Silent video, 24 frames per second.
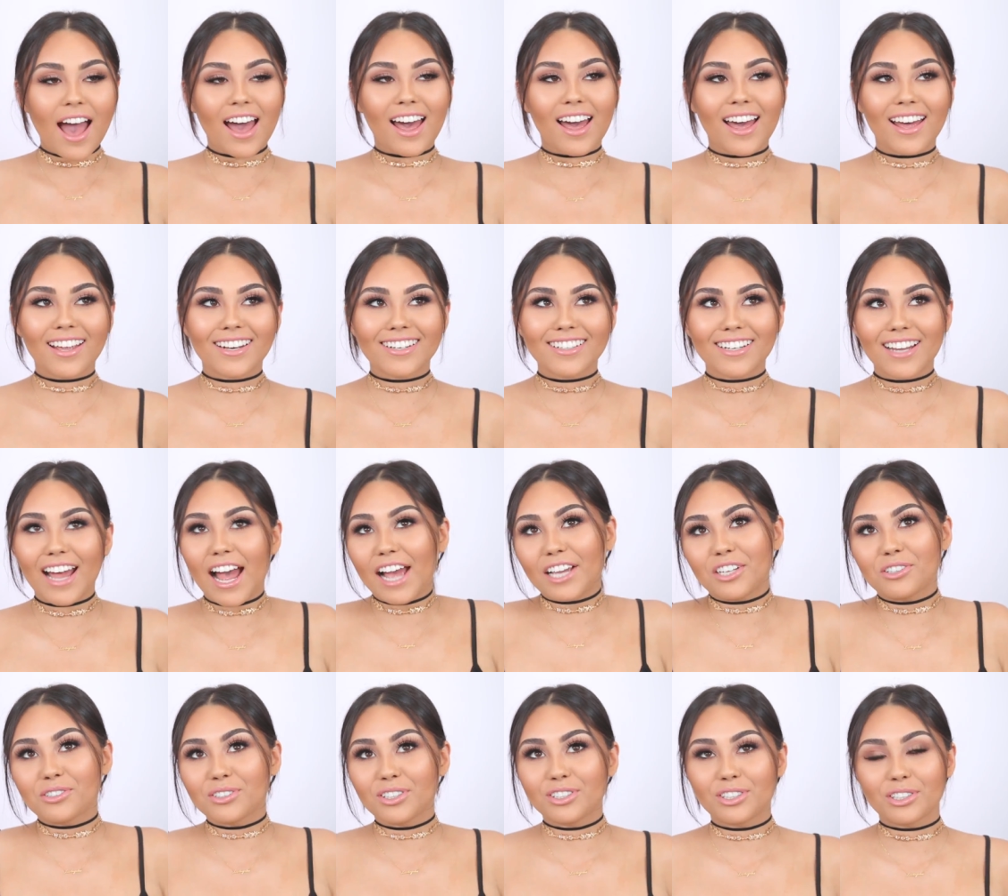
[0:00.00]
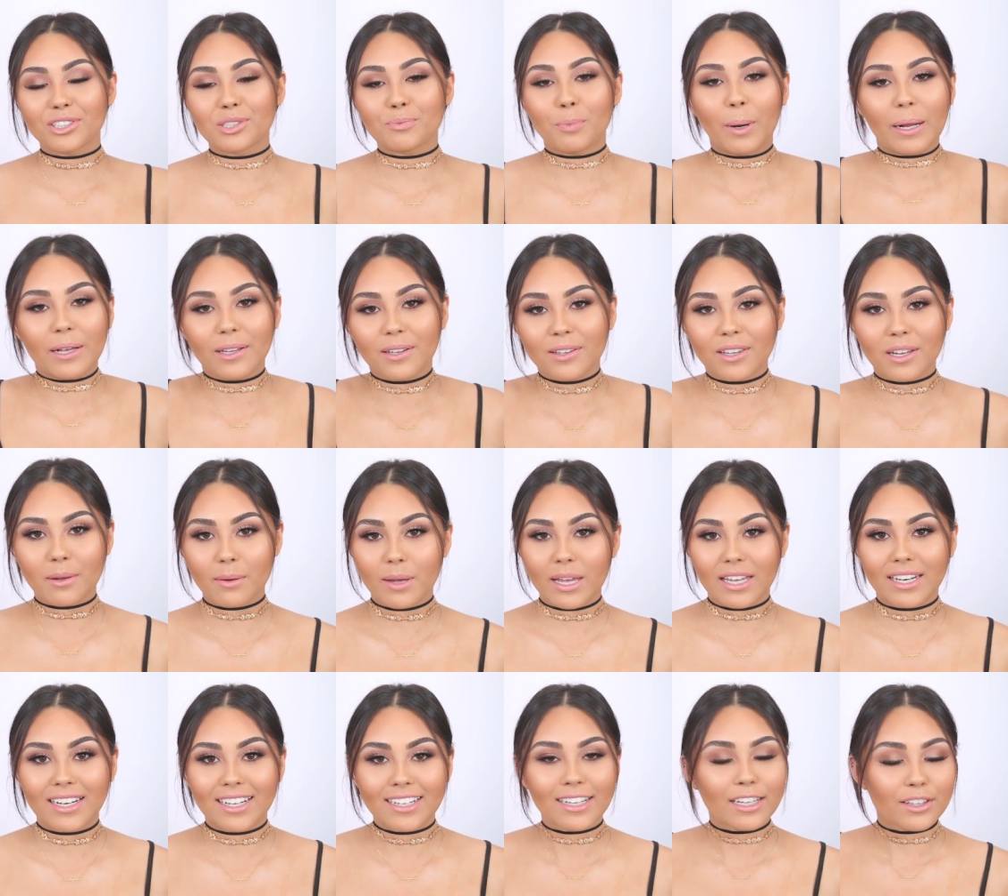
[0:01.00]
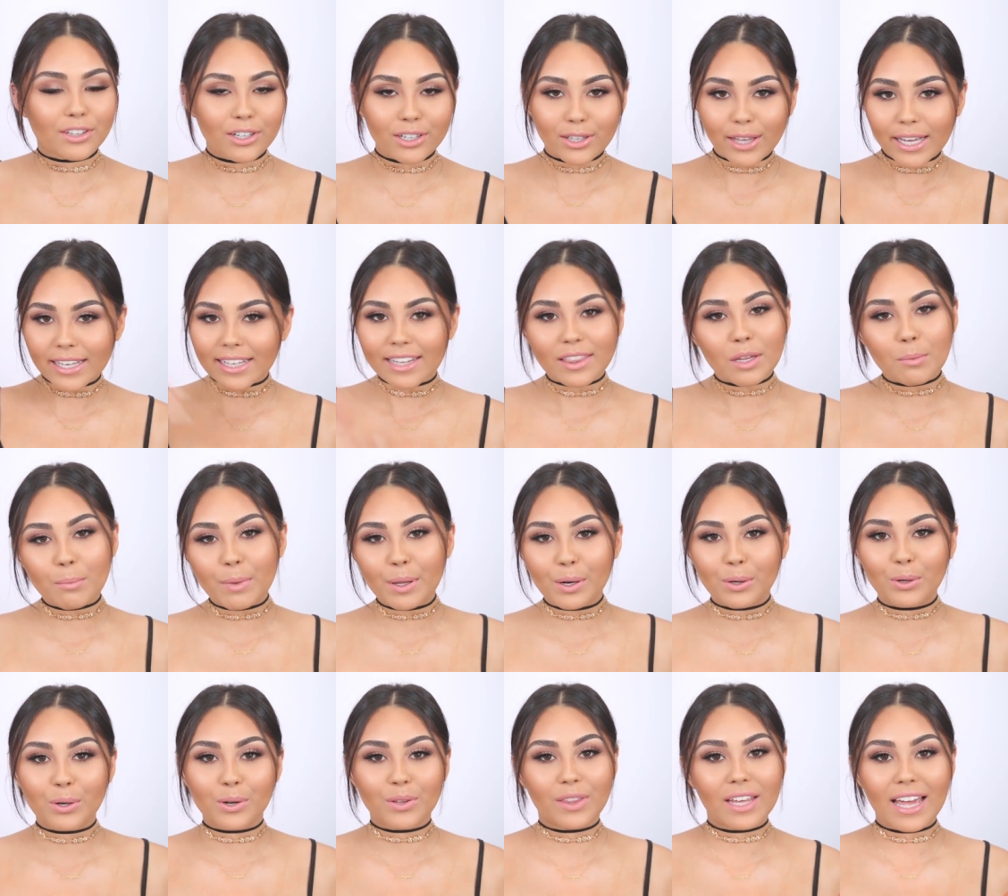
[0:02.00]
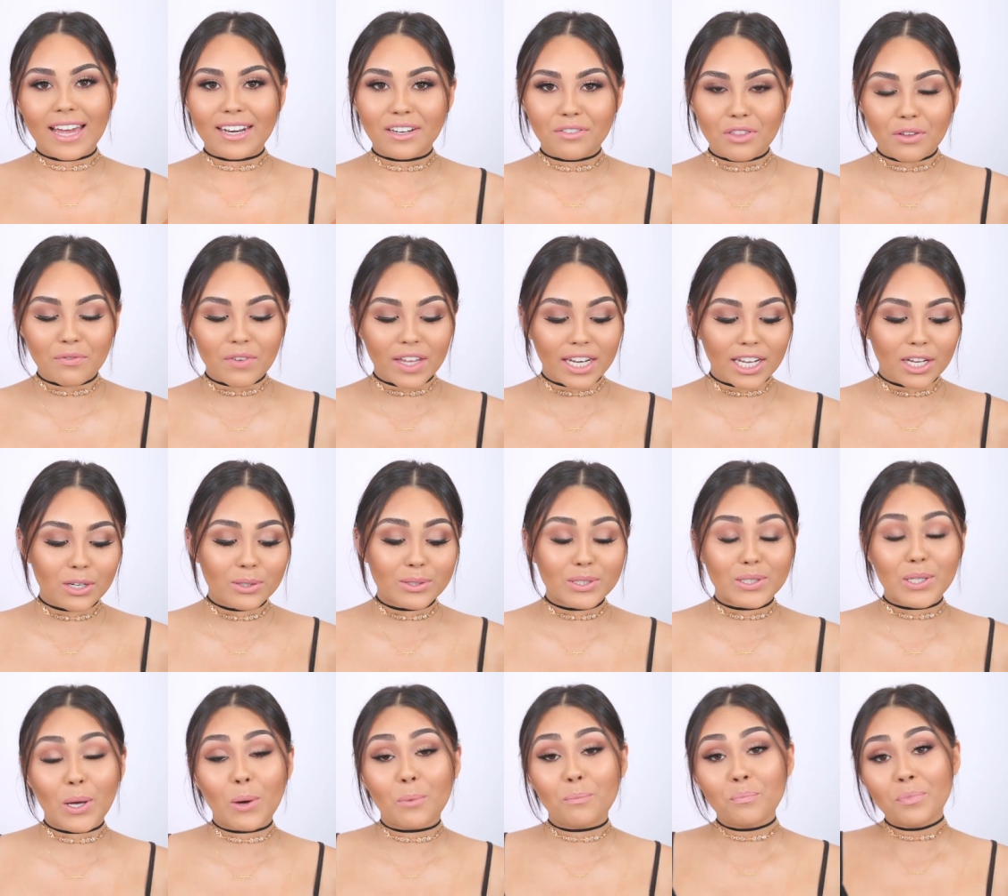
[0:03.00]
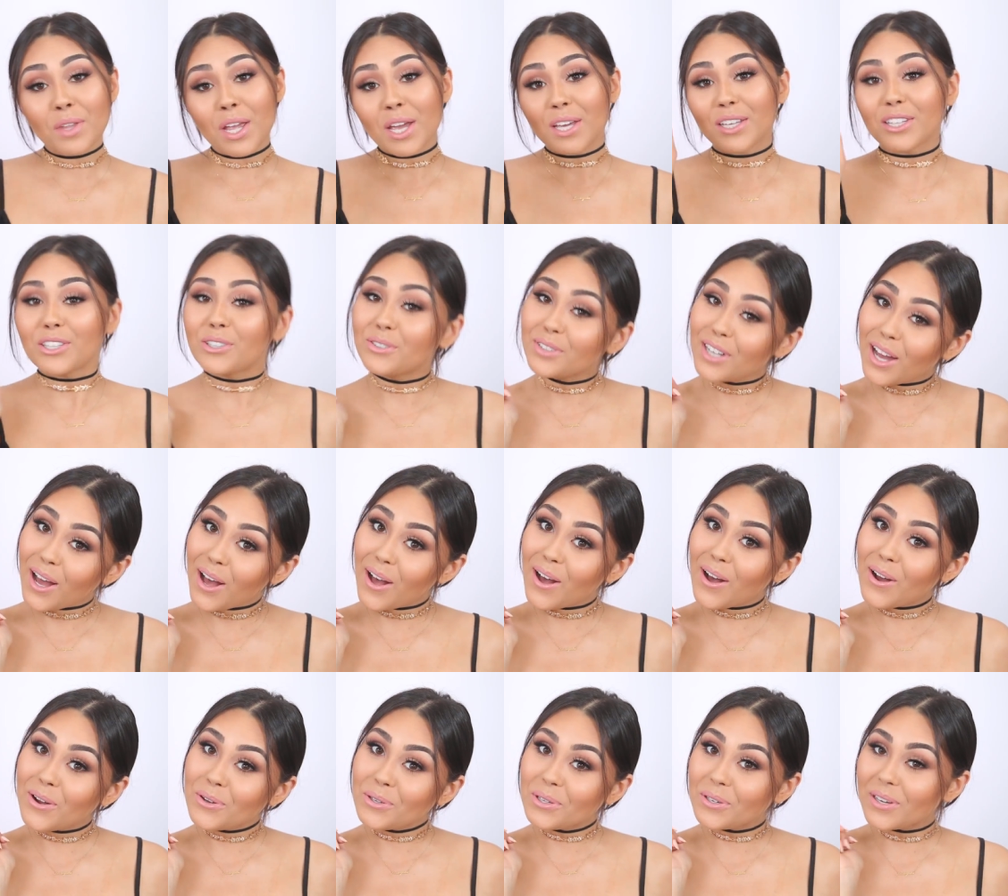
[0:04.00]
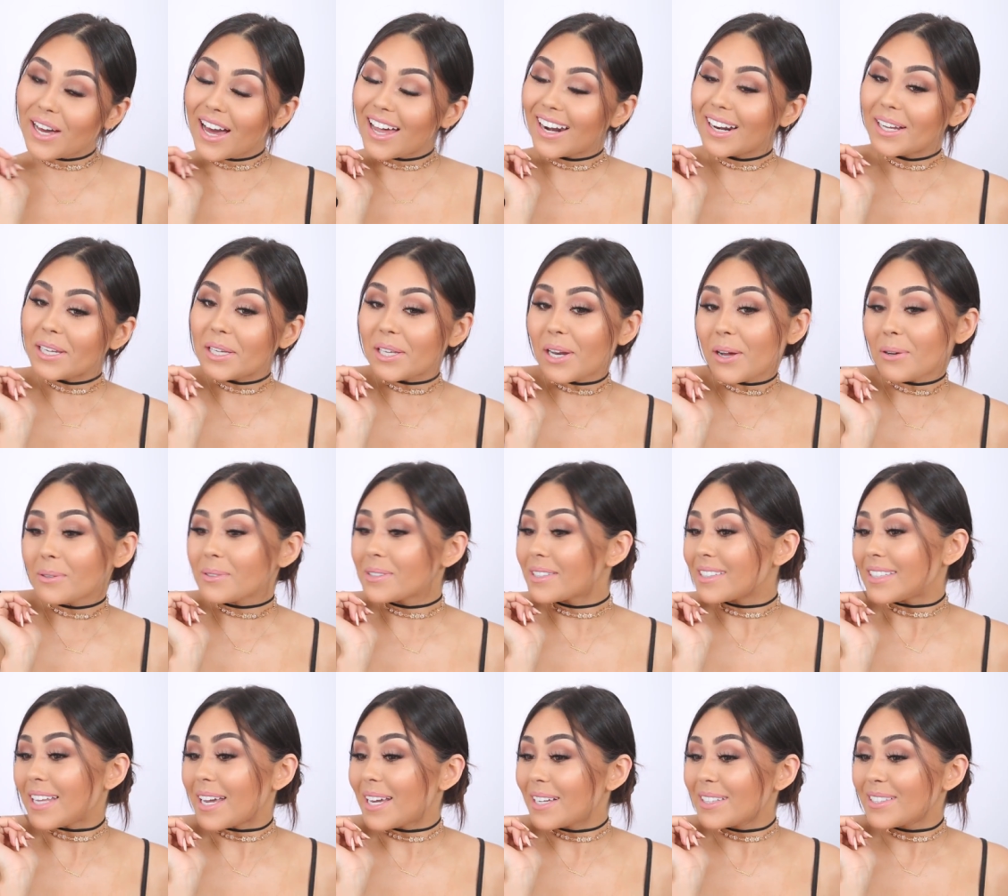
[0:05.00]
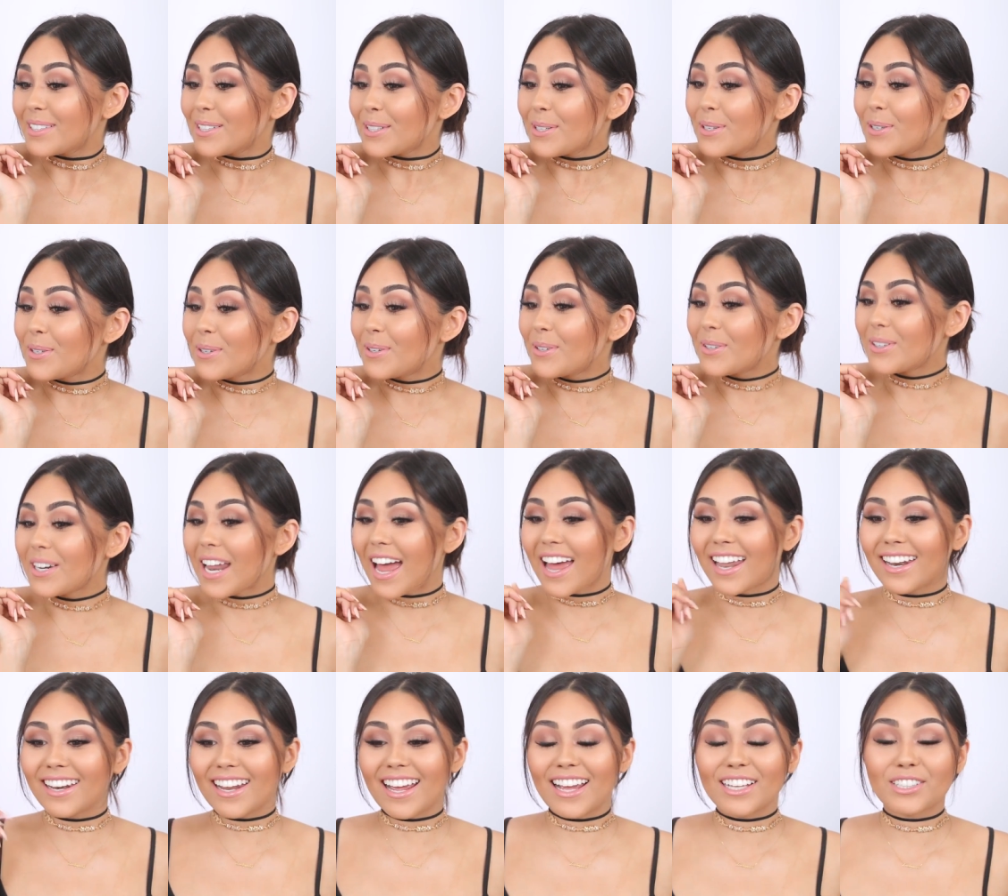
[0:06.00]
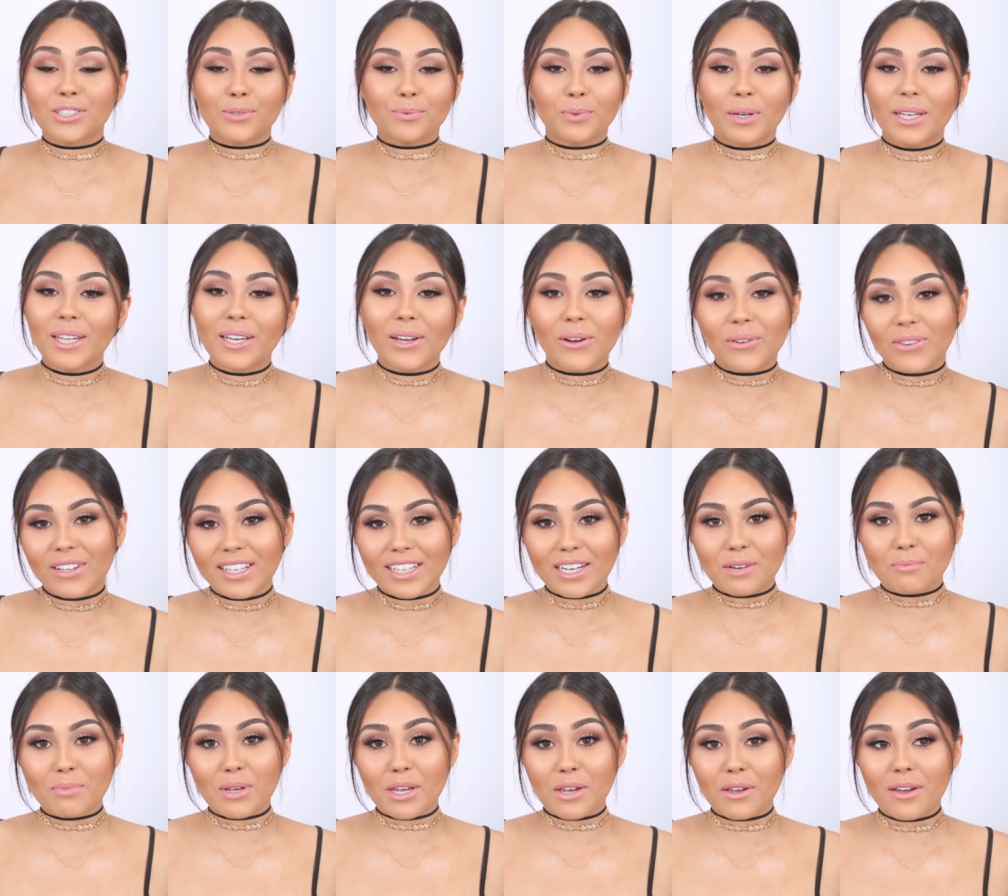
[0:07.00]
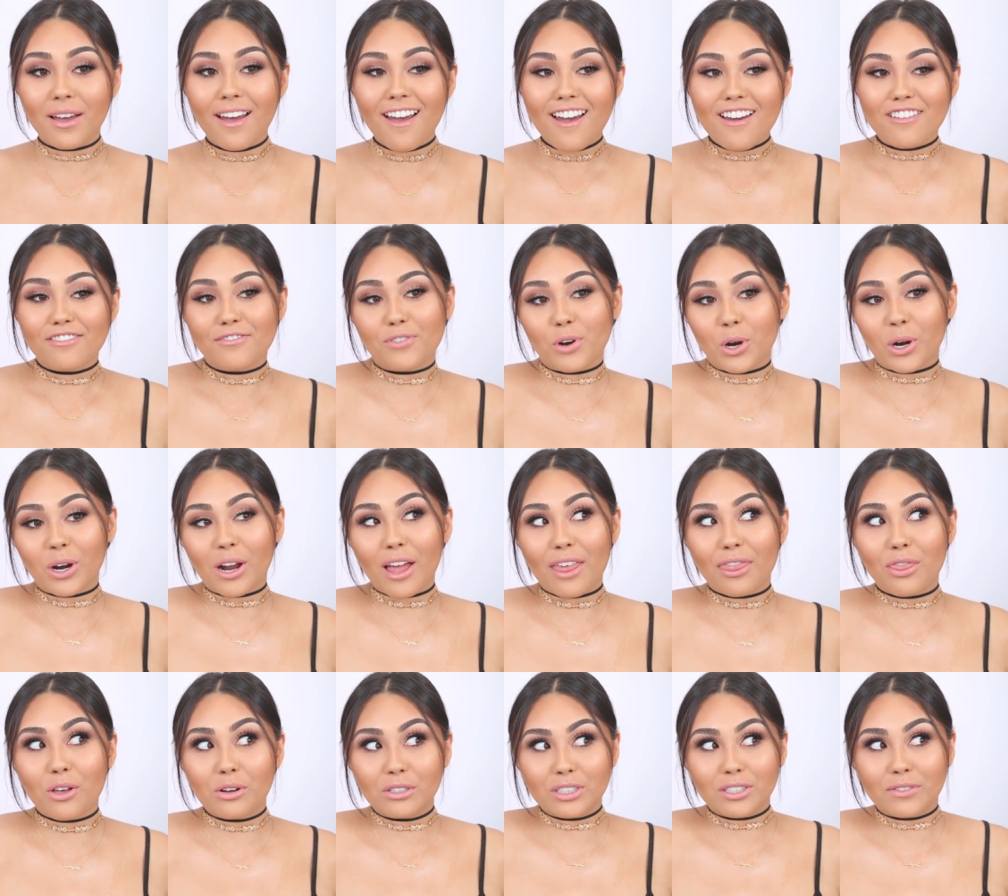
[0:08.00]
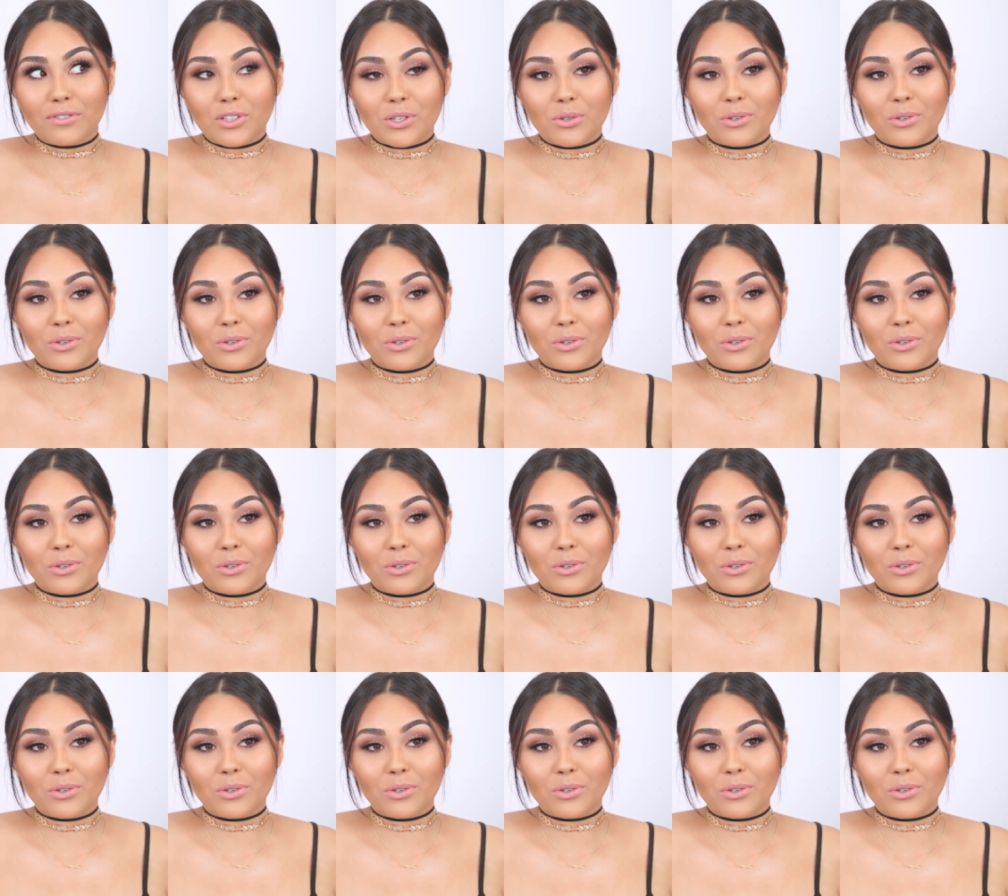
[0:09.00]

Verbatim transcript: and I usually just sprinkle them in either like in the middle or the end of the video. So, you know, you gotta, you know, stay tuned. And it's really only gonna be for those of